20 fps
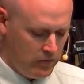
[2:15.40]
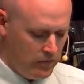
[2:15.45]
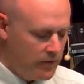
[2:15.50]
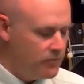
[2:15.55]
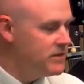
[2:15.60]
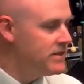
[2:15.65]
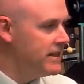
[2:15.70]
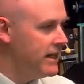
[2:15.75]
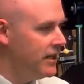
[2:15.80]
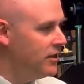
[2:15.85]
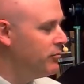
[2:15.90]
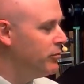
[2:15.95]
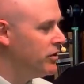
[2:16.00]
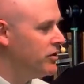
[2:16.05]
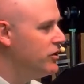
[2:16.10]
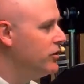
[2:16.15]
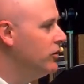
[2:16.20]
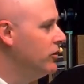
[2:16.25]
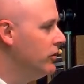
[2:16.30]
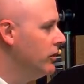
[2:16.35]
You're
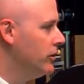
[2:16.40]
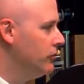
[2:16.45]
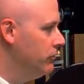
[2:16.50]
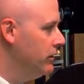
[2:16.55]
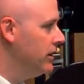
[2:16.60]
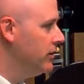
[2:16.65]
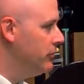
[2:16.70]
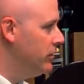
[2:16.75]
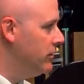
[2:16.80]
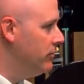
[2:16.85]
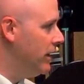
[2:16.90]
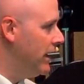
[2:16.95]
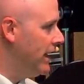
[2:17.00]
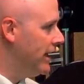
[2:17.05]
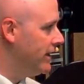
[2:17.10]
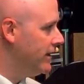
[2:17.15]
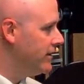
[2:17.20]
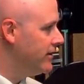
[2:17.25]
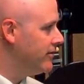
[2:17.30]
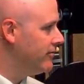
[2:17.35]
upset, but you can only really be
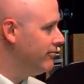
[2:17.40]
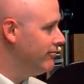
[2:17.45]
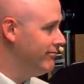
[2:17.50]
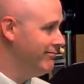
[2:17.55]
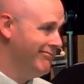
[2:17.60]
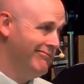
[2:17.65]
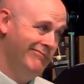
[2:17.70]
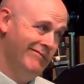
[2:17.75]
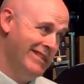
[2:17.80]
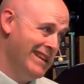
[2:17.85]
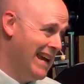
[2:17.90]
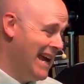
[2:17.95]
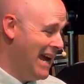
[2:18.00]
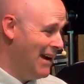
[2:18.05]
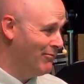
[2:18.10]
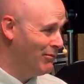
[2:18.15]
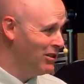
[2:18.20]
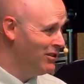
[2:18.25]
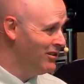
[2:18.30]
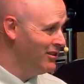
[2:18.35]
mad at the
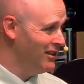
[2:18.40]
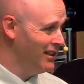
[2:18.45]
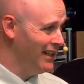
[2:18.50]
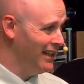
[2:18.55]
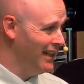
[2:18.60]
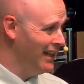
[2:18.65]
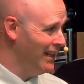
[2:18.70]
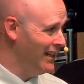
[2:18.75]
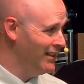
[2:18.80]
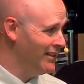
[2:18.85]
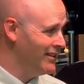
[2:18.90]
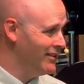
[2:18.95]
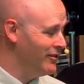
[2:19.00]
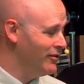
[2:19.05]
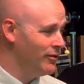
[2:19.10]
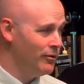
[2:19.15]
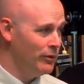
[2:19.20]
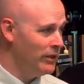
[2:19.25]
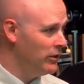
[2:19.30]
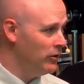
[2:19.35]
hammer, and
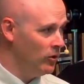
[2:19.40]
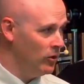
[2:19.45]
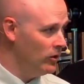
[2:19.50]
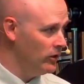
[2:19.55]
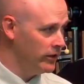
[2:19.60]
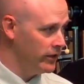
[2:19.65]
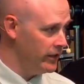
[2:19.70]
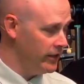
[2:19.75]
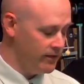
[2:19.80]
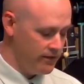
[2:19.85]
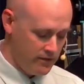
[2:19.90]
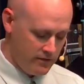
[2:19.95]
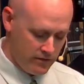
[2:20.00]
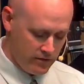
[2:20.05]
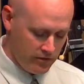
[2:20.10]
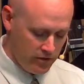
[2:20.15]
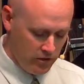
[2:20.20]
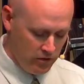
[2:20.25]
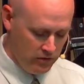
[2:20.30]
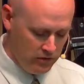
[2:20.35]
you're the one holding it,
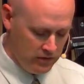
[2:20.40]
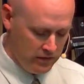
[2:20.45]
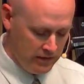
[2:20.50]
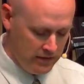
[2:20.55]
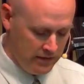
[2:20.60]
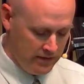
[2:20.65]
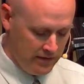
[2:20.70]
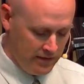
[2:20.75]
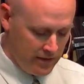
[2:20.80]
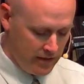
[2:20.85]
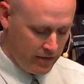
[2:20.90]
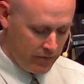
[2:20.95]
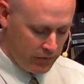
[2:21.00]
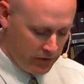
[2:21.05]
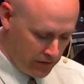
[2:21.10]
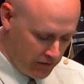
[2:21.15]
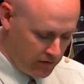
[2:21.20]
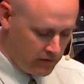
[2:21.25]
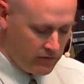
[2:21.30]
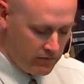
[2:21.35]
so,
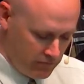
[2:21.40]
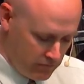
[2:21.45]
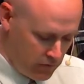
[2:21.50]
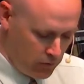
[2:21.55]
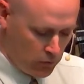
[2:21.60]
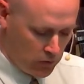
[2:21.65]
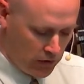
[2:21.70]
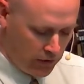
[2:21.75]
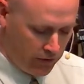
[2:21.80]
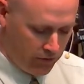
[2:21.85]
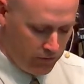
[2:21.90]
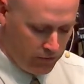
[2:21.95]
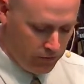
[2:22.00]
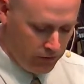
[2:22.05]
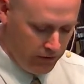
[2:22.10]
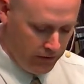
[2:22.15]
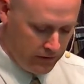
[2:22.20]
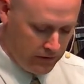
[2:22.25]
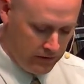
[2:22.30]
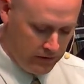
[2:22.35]
work
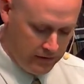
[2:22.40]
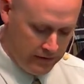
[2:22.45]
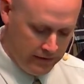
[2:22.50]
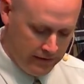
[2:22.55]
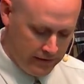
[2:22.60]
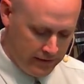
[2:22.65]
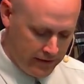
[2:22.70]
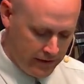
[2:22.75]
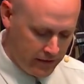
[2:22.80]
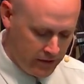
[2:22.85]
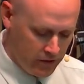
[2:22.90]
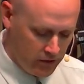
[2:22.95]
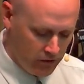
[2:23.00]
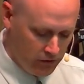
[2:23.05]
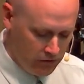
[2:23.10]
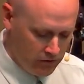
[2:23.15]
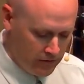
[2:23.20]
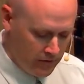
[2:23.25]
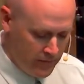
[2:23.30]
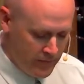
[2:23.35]
through it. Let it
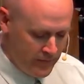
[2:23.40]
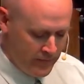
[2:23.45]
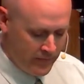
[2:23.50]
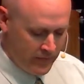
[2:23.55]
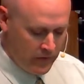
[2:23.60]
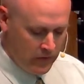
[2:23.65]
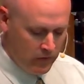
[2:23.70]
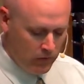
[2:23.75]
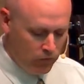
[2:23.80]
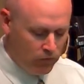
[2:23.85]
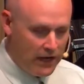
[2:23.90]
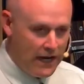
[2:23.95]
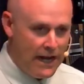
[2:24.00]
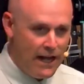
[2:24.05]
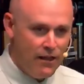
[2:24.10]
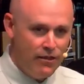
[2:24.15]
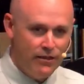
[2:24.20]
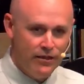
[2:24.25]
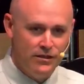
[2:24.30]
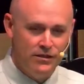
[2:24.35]
go.
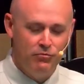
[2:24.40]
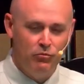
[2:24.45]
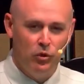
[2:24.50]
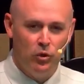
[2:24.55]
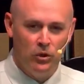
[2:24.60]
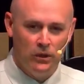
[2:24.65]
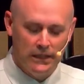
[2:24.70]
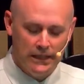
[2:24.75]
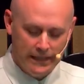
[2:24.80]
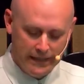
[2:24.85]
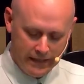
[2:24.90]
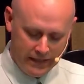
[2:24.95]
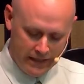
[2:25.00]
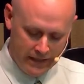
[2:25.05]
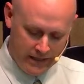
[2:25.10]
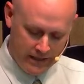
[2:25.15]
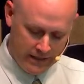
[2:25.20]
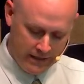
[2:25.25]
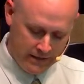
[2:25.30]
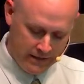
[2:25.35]
Wrath is more
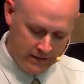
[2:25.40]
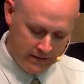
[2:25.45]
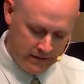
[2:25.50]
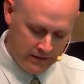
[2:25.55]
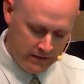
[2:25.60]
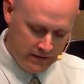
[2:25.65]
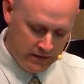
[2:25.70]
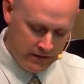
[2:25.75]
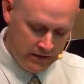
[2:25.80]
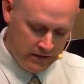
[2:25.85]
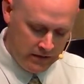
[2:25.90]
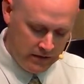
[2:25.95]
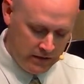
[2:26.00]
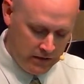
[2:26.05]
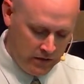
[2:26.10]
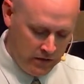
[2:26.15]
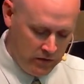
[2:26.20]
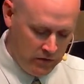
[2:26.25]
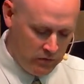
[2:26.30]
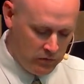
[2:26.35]
like
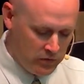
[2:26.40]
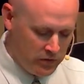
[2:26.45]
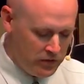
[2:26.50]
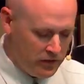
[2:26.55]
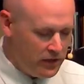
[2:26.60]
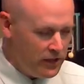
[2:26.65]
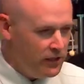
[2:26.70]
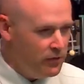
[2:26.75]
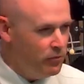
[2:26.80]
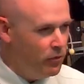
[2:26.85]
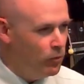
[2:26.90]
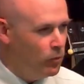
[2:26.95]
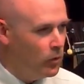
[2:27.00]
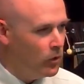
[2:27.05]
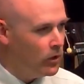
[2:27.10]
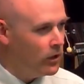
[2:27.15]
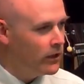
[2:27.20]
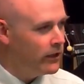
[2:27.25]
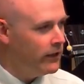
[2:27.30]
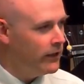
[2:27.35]
when you keep
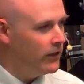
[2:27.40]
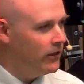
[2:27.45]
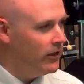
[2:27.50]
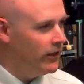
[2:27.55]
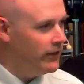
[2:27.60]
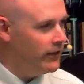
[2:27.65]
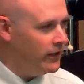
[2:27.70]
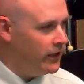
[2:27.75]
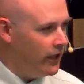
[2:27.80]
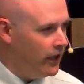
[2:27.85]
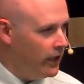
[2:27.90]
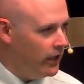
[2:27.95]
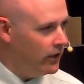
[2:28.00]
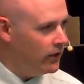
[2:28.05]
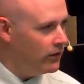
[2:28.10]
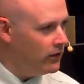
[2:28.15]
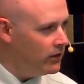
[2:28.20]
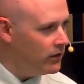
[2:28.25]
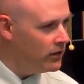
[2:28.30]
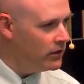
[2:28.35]
working on the
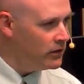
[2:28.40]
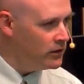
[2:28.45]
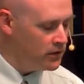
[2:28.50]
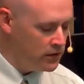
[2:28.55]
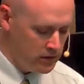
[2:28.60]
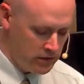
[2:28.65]
anger,